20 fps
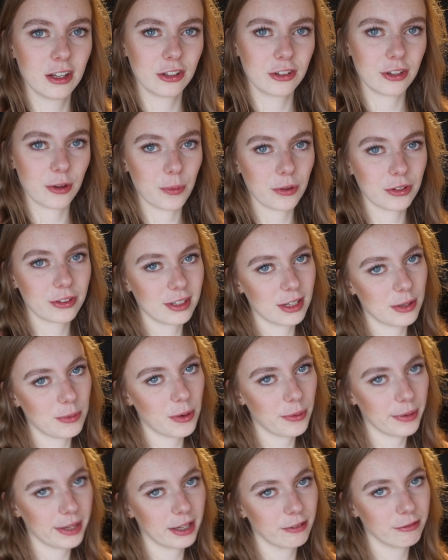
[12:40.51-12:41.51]
So we'll see
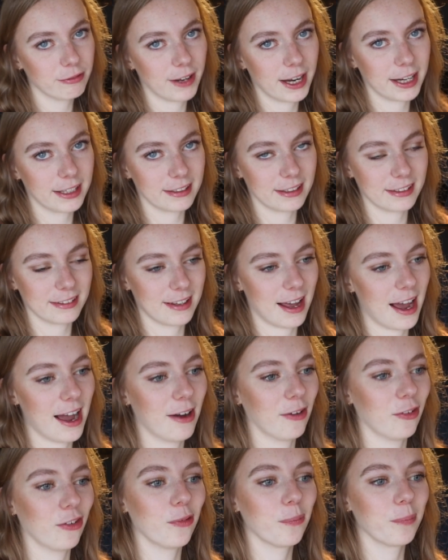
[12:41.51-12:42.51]
what we can find in
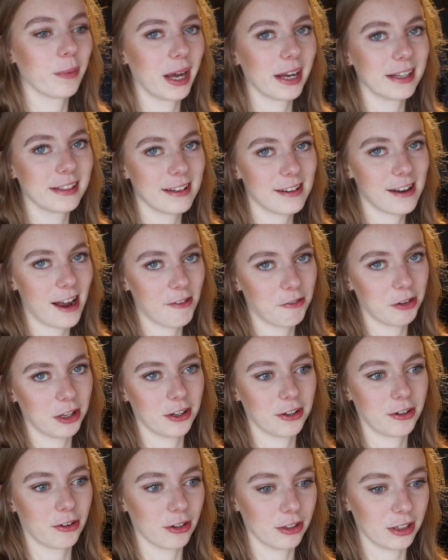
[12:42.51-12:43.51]
town, but I did have a
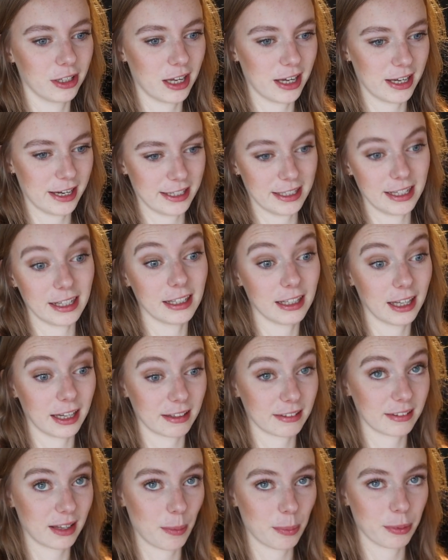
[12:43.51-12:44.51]
look online at
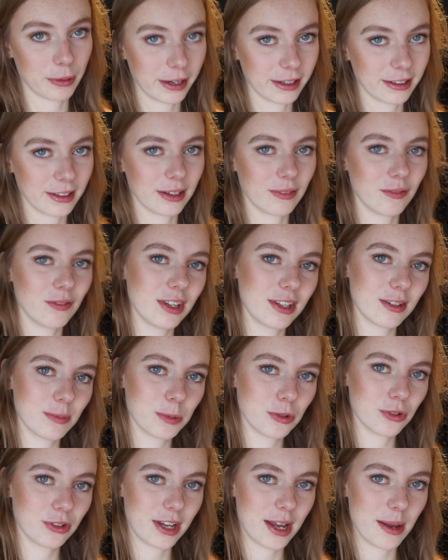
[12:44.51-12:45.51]
like separating
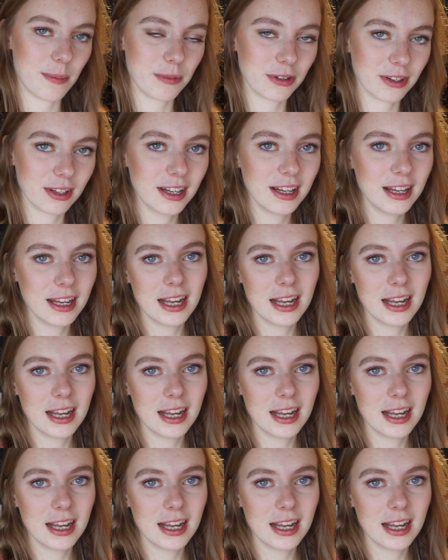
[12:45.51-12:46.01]
invisible zips